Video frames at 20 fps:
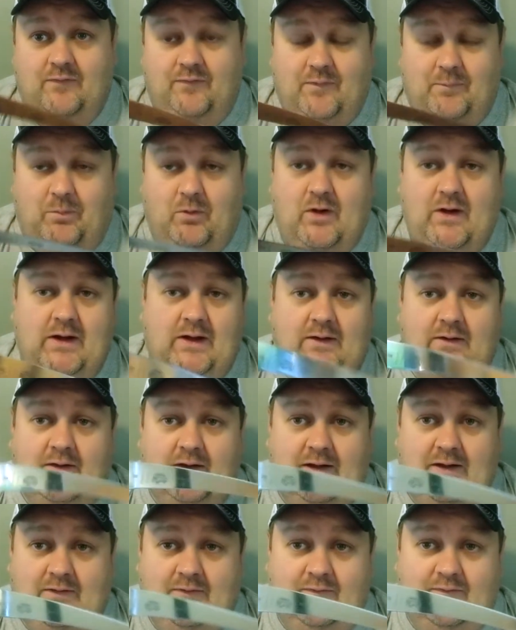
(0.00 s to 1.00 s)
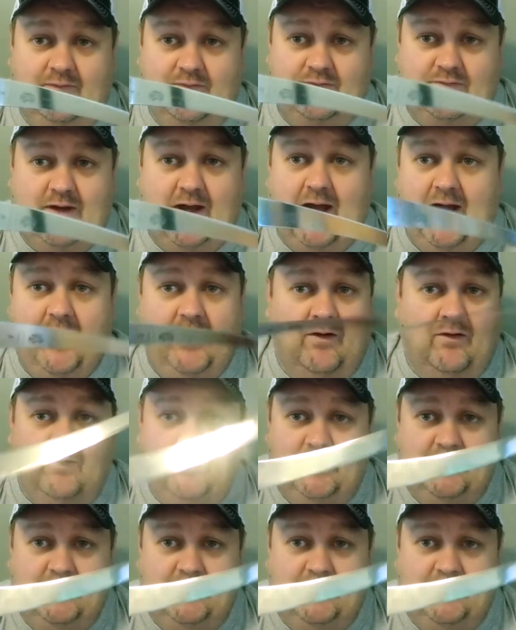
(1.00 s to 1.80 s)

the brand and the style,